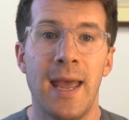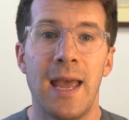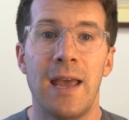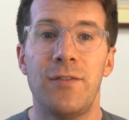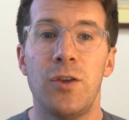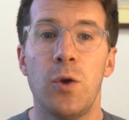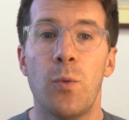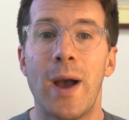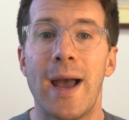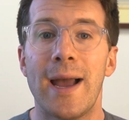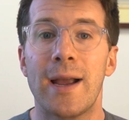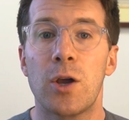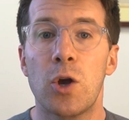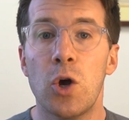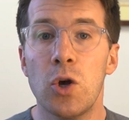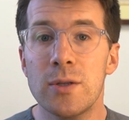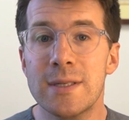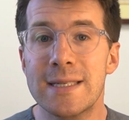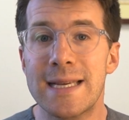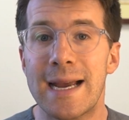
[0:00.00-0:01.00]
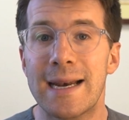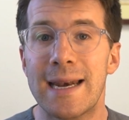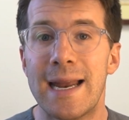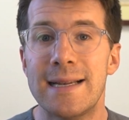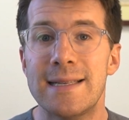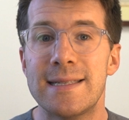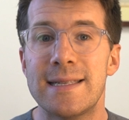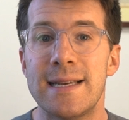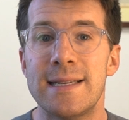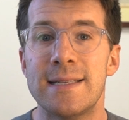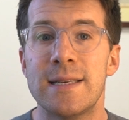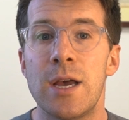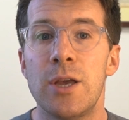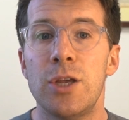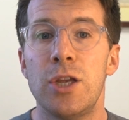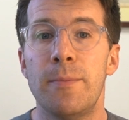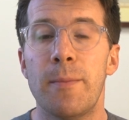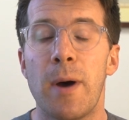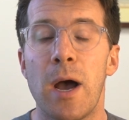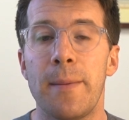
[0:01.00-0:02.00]
If you wear contact lenses,
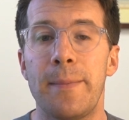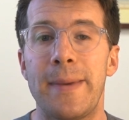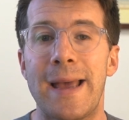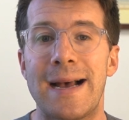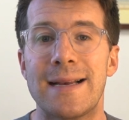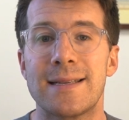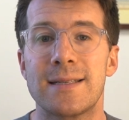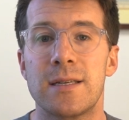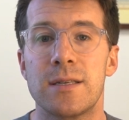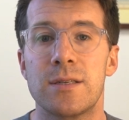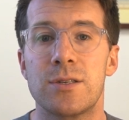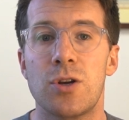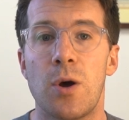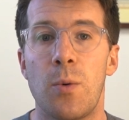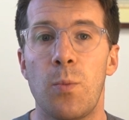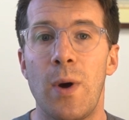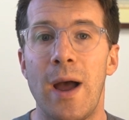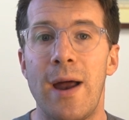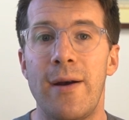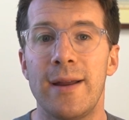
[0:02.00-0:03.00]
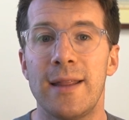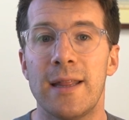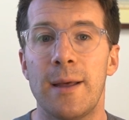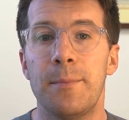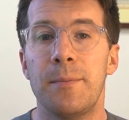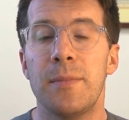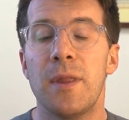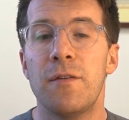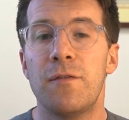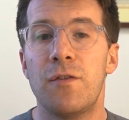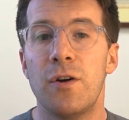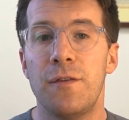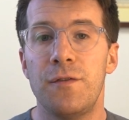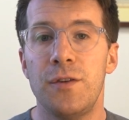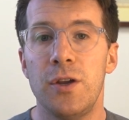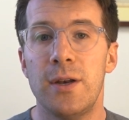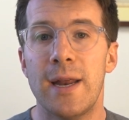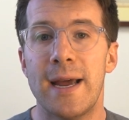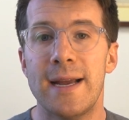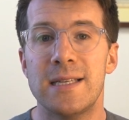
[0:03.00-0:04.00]
you might be asked to stop wearing them for a
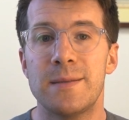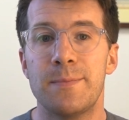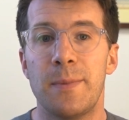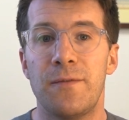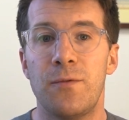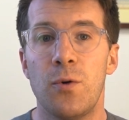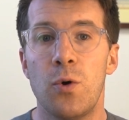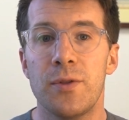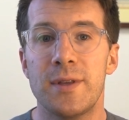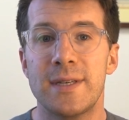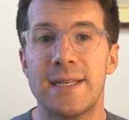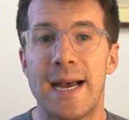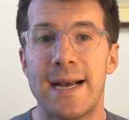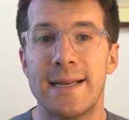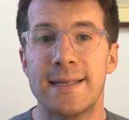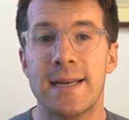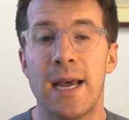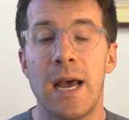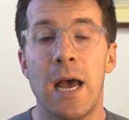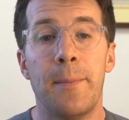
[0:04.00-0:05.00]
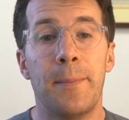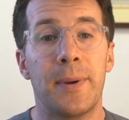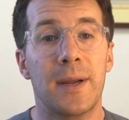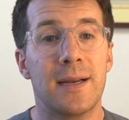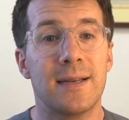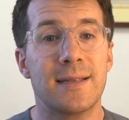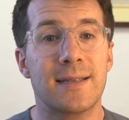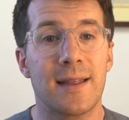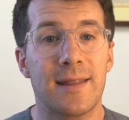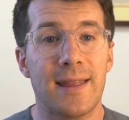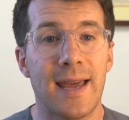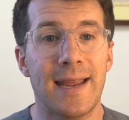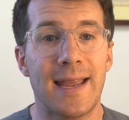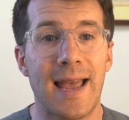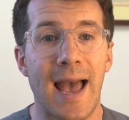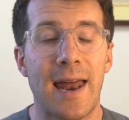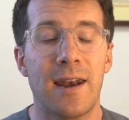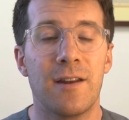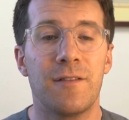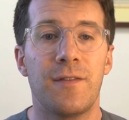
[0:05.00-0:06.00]
few days before the test because they
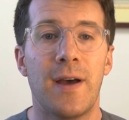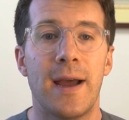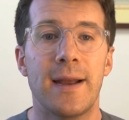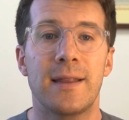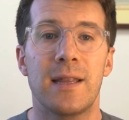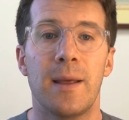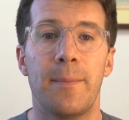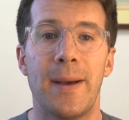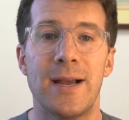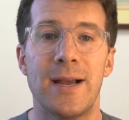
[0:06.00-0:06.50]
can affect the